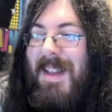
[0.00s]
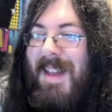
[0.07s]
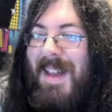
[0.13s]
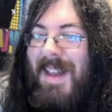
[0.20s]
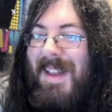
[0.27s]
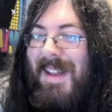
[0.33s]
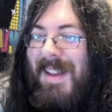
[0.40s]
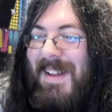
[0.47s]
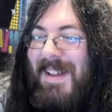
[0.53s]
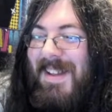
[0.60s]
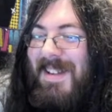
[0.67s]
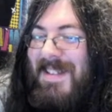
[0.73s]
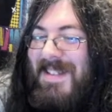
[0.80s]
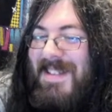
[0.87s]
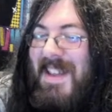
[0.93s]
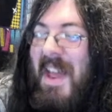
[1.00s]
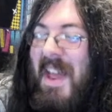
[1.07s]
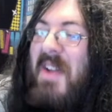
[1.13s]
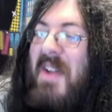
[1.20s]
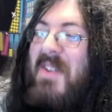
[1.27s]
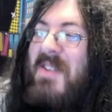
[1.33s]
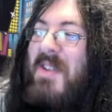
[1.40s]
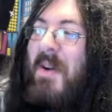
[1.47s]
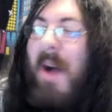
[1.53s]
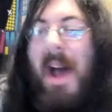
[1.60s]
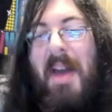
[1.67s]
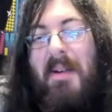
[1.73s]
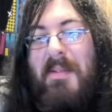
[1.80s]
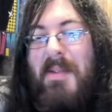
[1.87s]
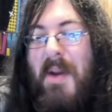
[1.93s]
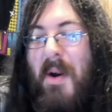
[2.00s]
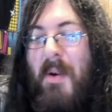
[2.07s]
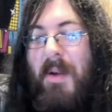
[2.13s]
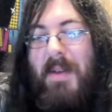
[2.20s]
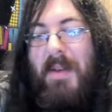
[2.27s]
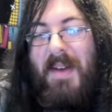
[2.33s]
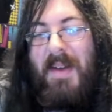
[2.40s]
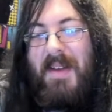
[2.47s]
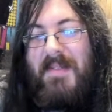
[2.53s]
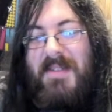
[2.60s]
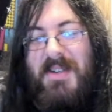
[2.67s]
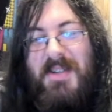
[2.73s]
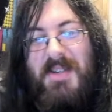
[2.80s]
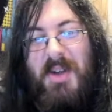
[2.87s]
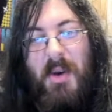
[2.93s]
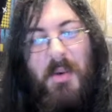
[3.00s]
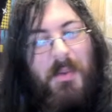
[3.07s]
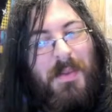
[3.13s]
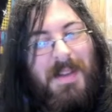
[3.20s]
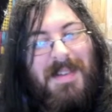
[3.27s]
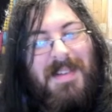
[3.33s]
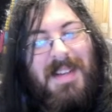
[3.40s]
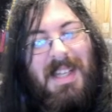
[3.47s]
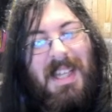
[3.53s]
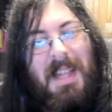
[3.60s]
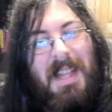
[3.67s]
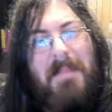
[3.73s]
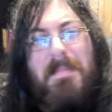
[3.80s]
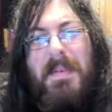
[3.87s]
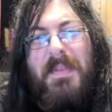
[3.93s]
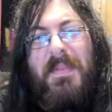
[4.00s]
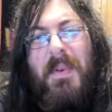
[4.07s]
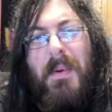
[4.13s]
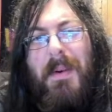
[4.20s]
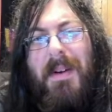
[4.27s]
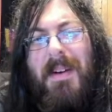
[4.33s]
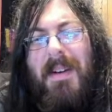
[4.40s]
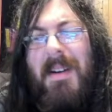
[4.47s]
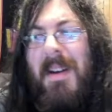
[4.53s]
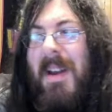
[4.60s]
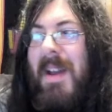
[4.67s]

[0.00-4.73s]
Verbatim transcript: Hey guys, so I don't know if I've shown this clip before,